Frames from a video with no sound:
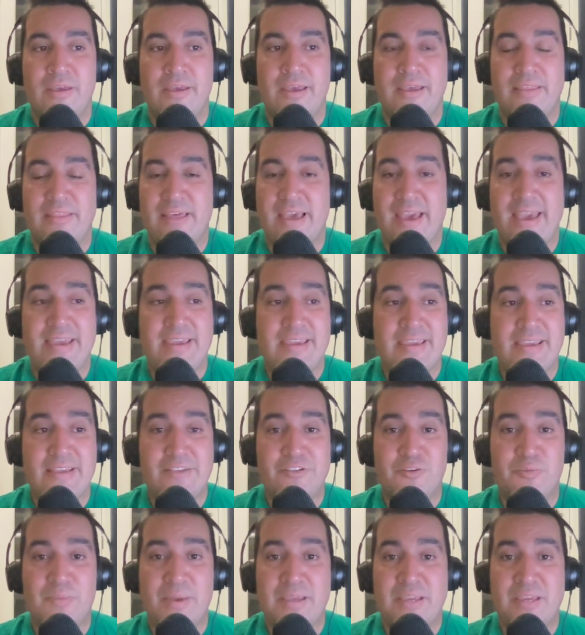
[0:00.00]
and the
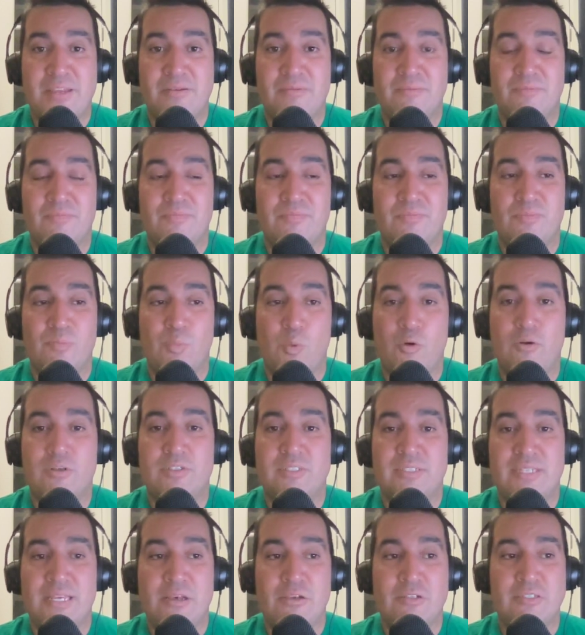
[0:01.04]
AEs are making more
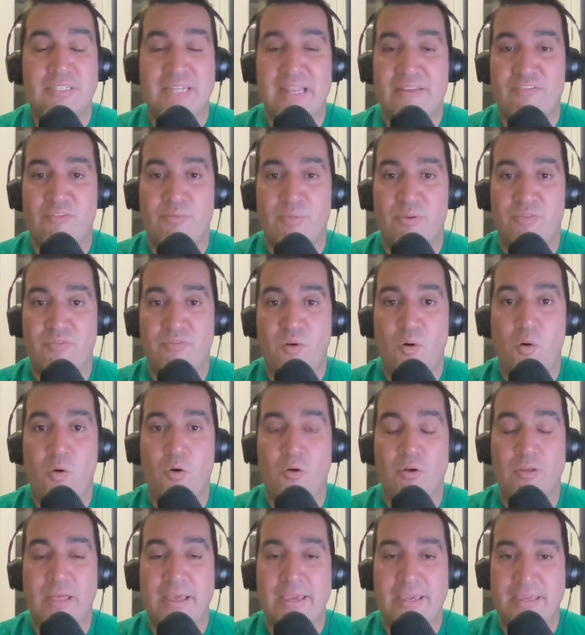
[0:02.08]
sales than ever
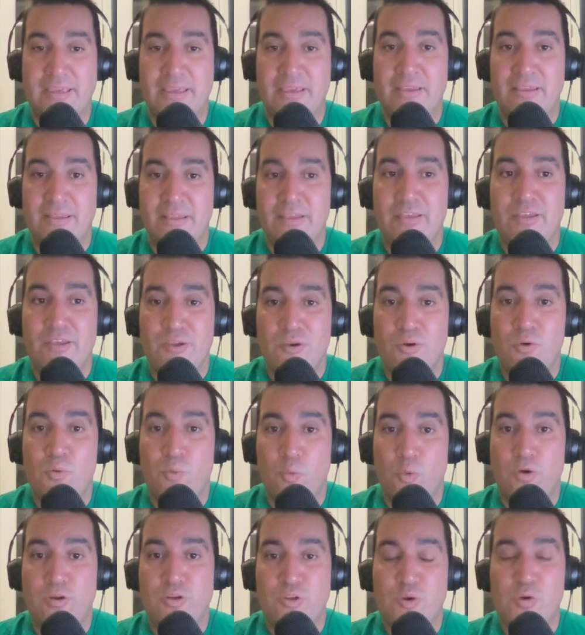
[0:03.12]
before. Like,
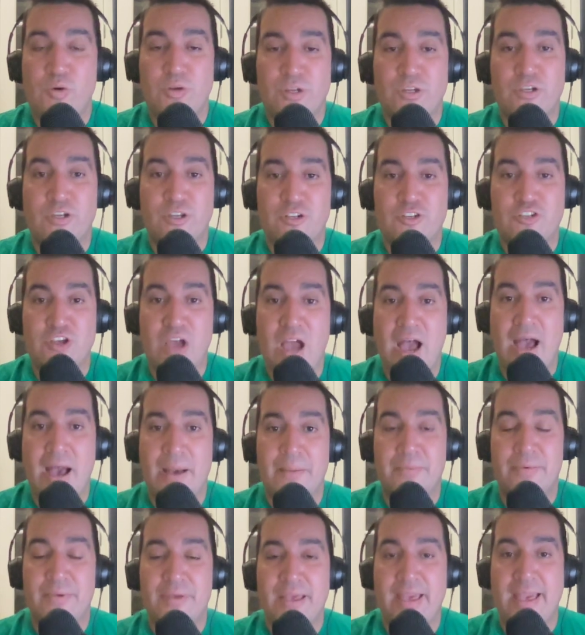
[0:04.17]
we're doing a good
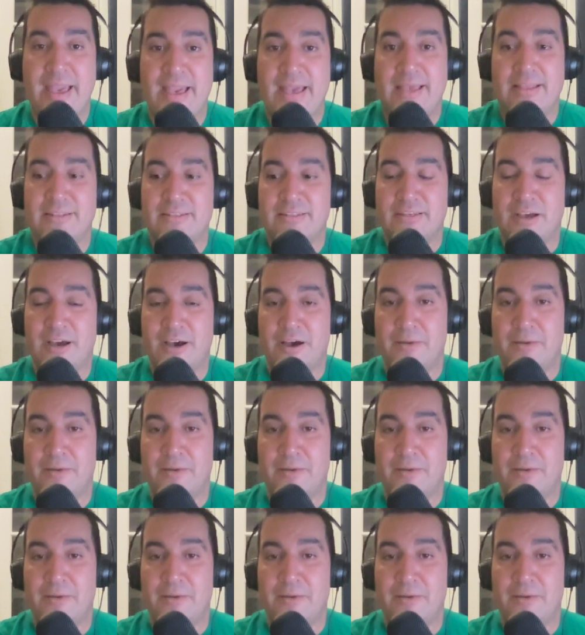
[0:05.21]
job. And